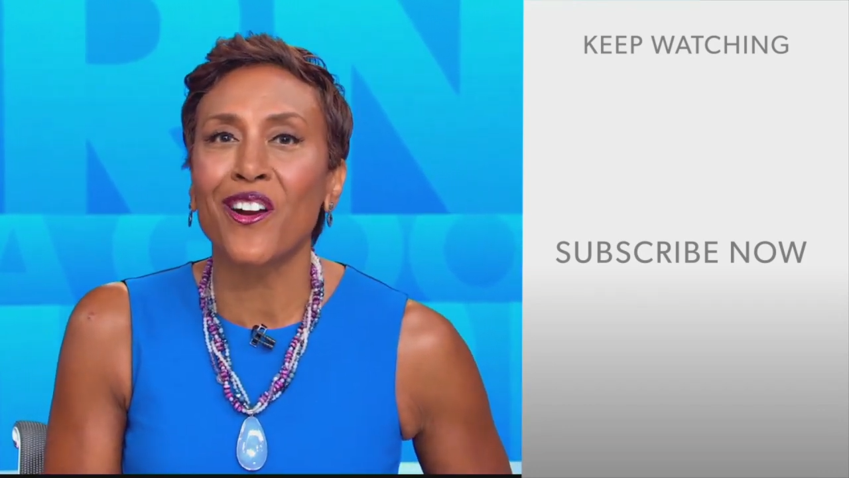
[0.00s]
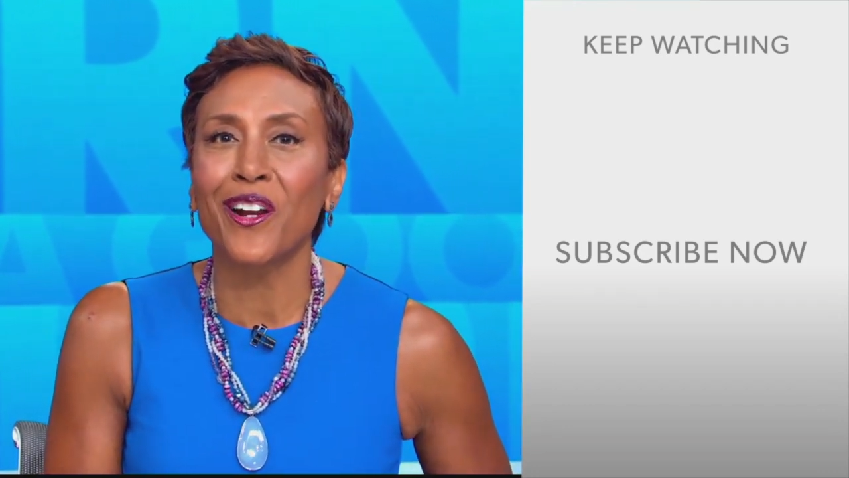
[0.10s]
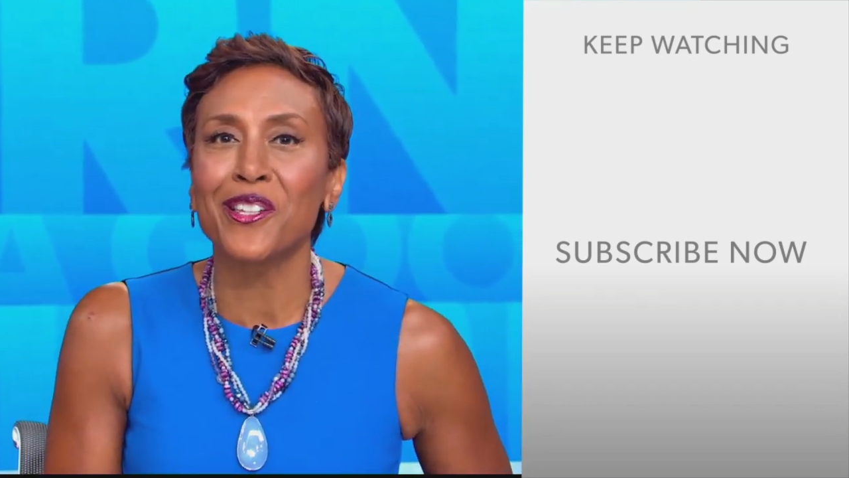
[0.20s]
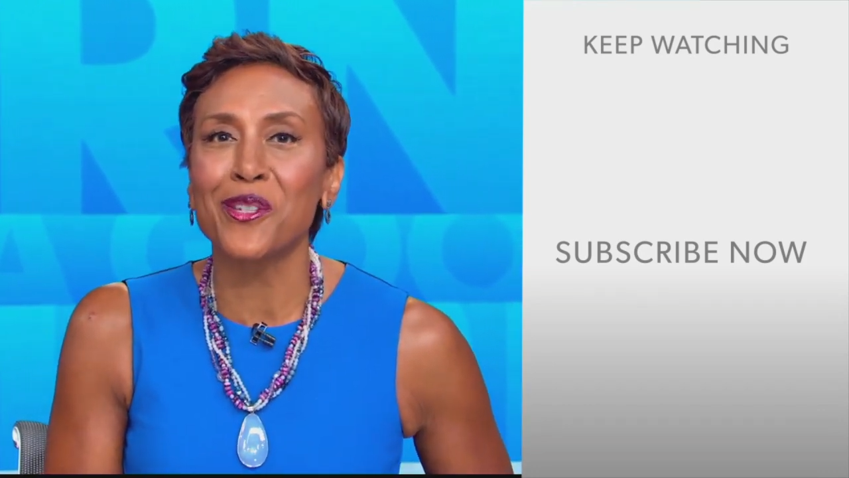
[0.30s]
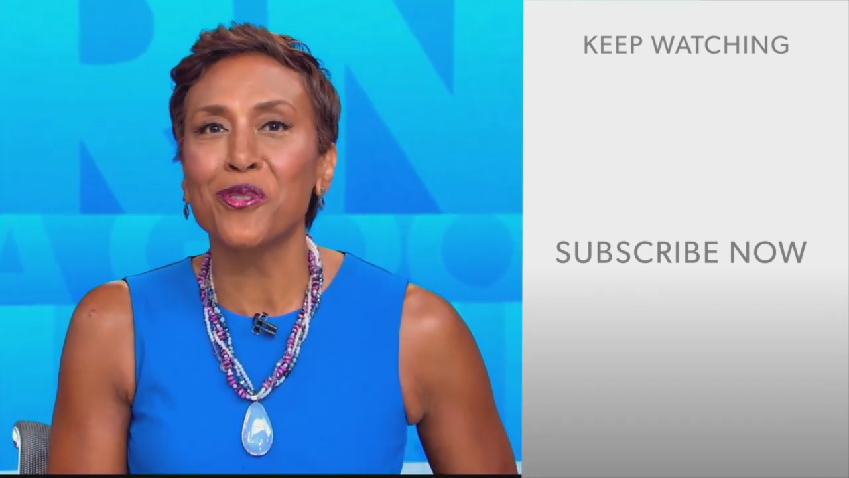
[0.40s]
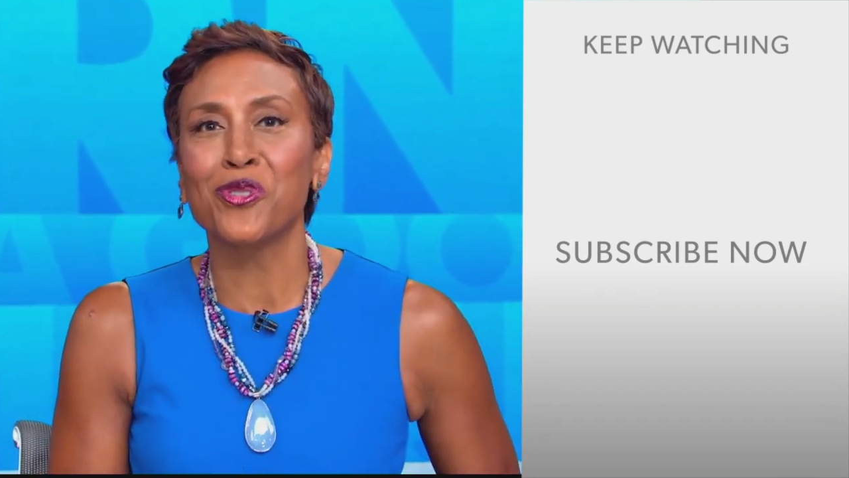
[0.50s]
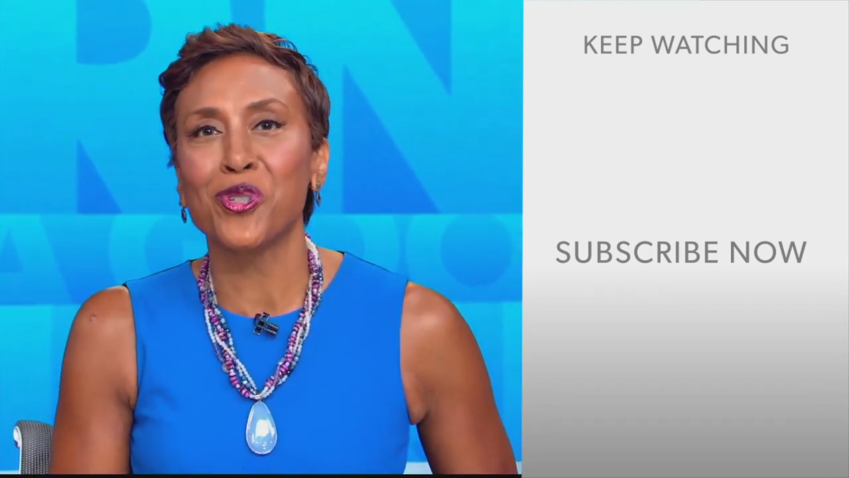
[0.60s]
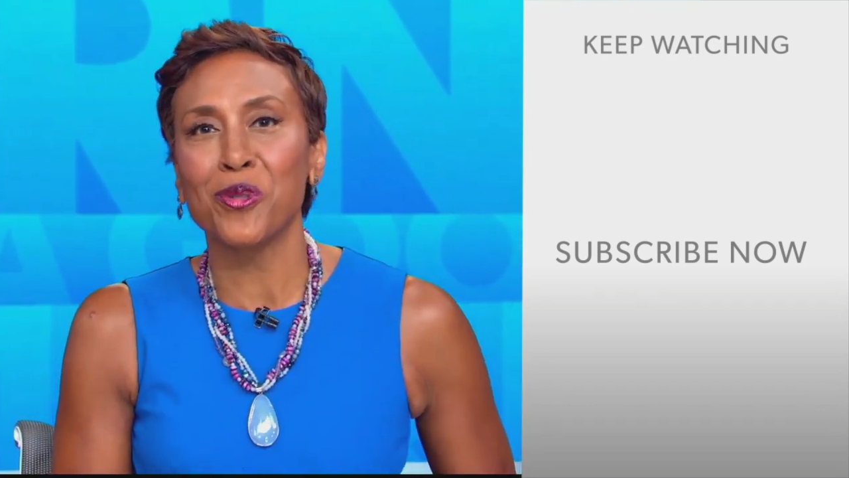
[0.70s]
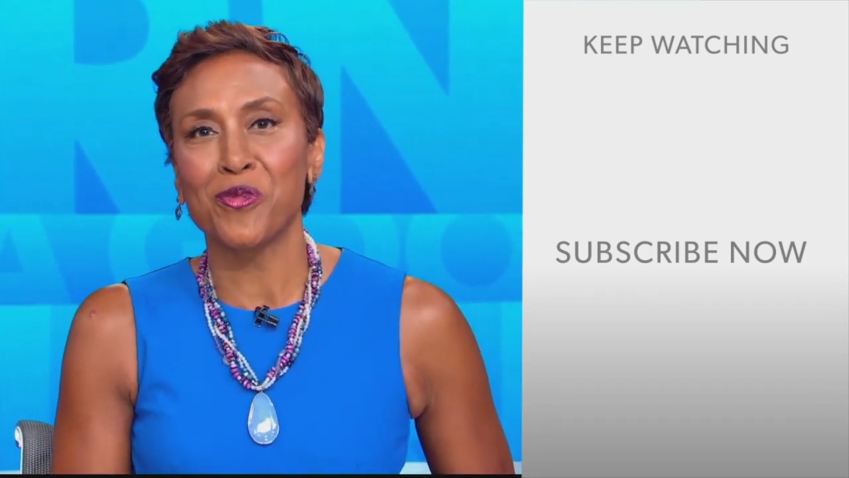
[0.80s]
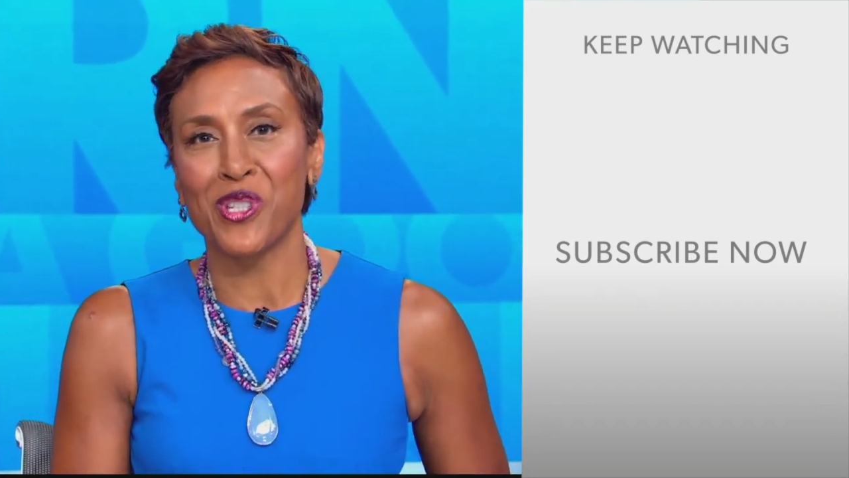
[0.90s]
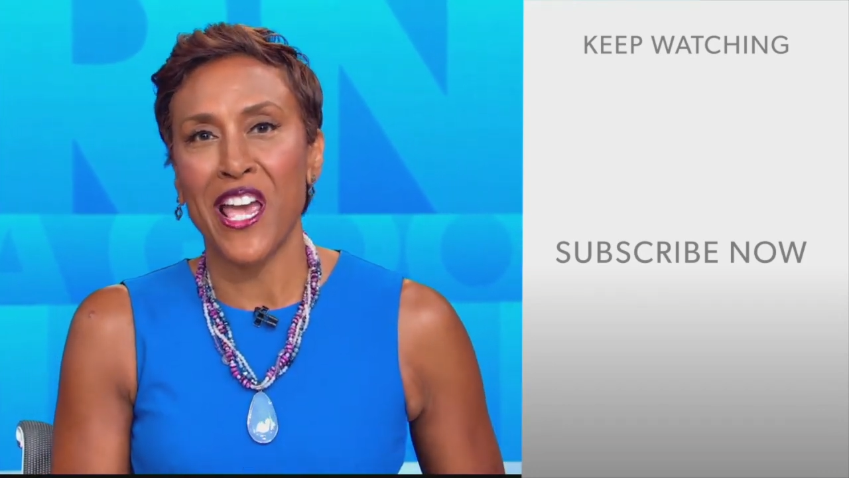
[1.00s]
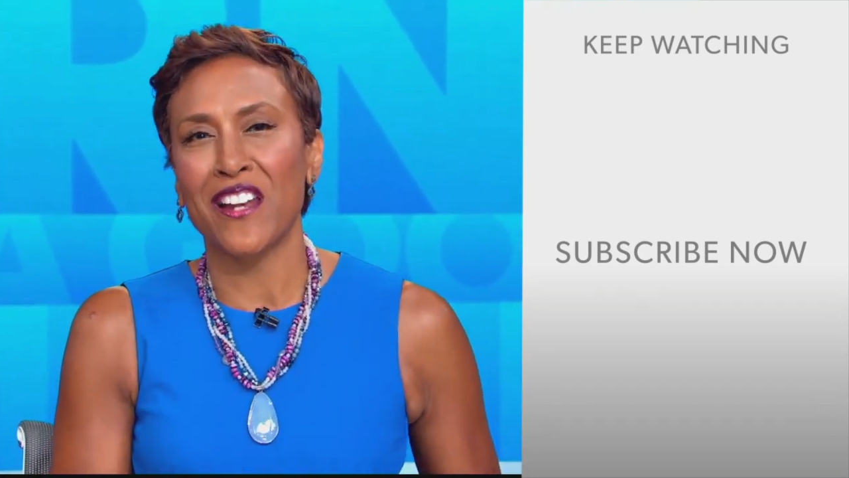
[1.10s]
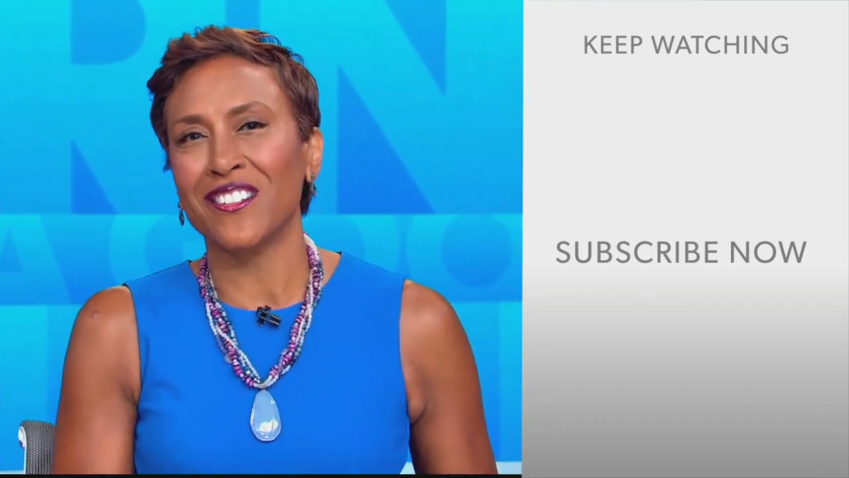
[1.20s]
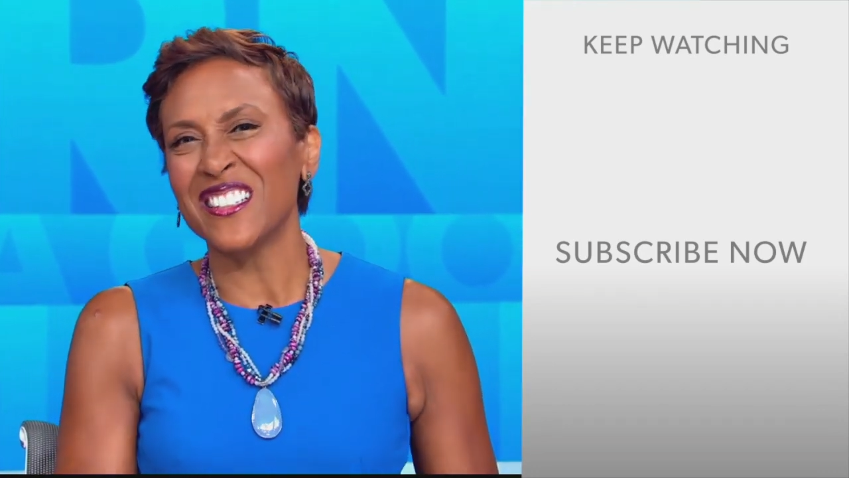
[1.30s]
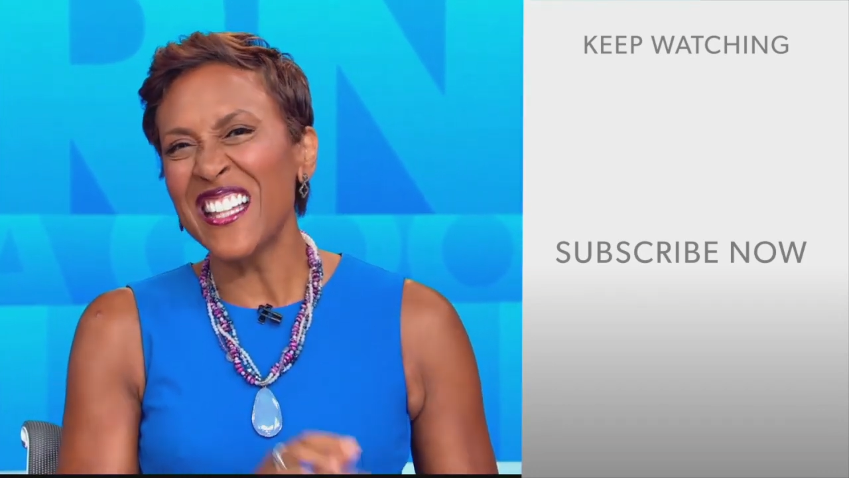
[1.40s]
our YouTube
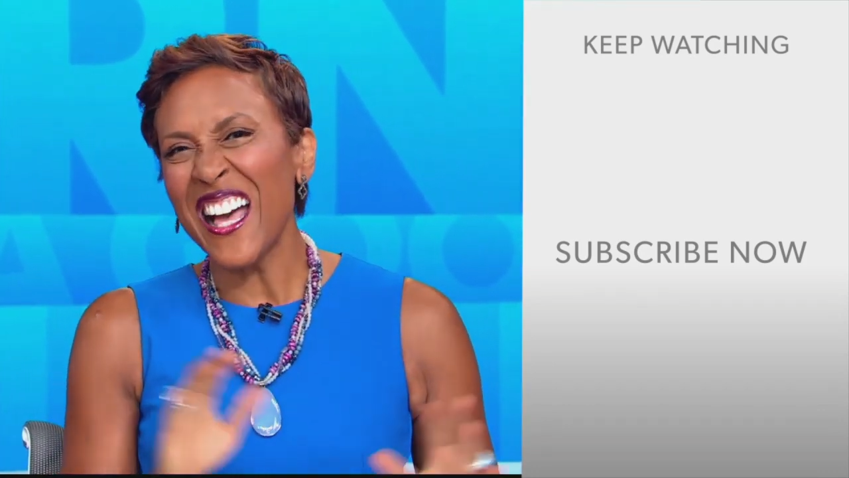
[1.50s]
channel.